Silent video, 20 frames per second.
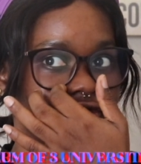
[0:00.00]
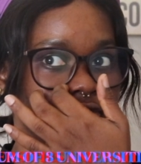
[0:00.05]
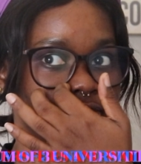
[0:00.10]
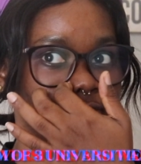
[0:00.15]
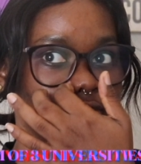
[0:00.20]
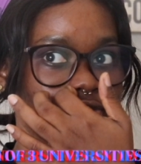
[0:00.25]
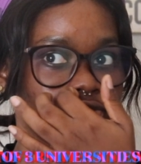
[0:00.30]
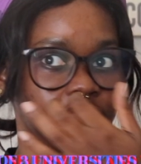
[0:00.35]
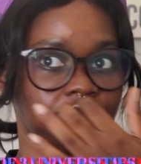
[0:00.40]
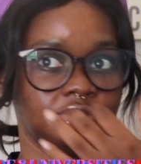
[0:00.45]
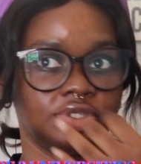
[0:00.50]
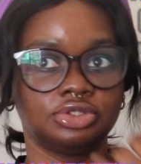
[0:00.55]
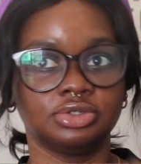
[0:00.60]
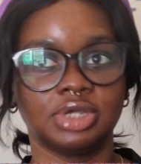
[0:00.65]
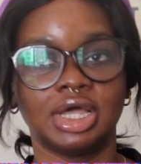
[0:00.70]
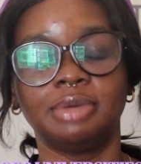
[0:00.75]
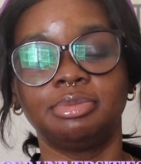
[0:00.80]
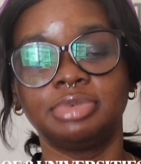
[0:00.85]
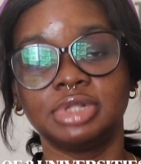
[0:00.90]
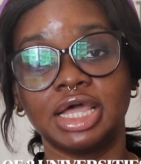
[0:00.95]
from me would be
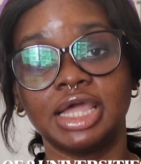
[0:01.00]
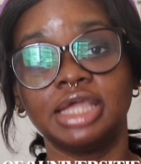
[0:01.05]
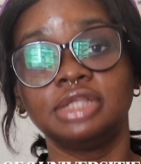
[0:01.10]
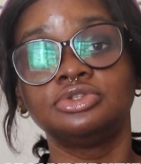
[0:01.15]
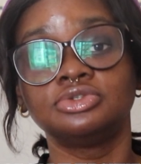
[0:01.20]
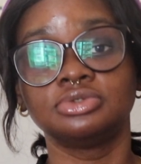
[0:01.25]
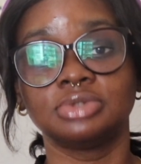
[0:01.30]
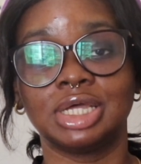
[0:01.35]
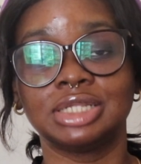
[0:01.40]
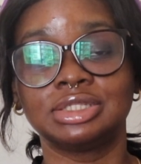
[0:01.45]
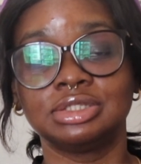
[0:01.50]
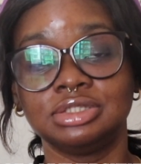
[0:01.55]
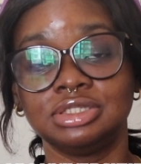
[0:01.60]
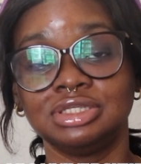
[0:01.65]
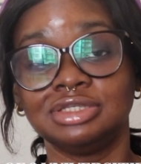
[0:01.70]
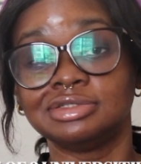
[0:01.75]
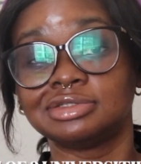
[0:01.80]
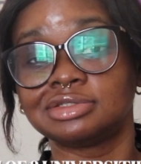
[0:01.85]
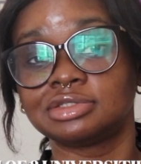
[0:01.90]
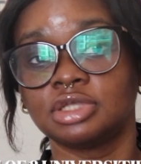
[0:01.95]
to apply to at
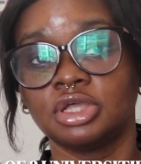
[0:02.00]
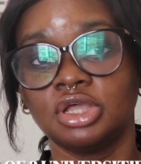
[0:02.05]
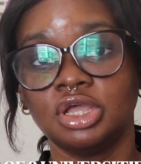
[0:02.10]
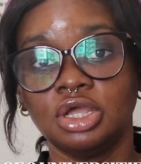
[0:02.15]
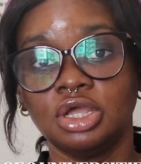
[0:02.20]
least